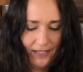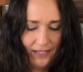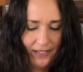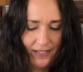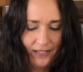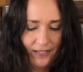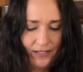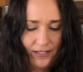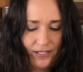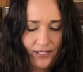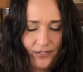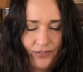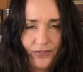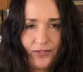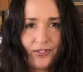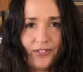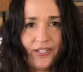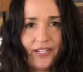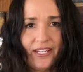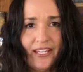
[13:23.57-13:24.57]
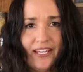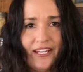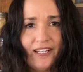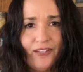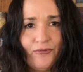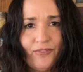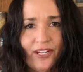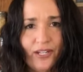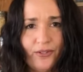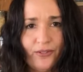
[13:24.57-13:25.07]
And screw your
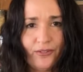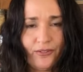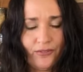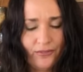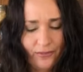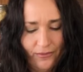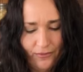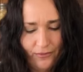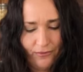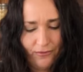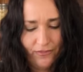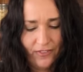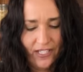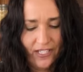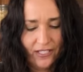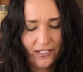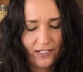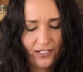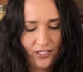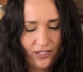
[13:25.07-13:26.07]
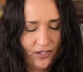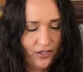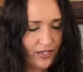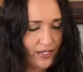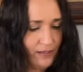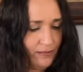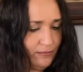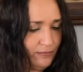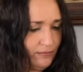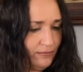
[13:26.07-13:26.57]
canning ring on, finger tight.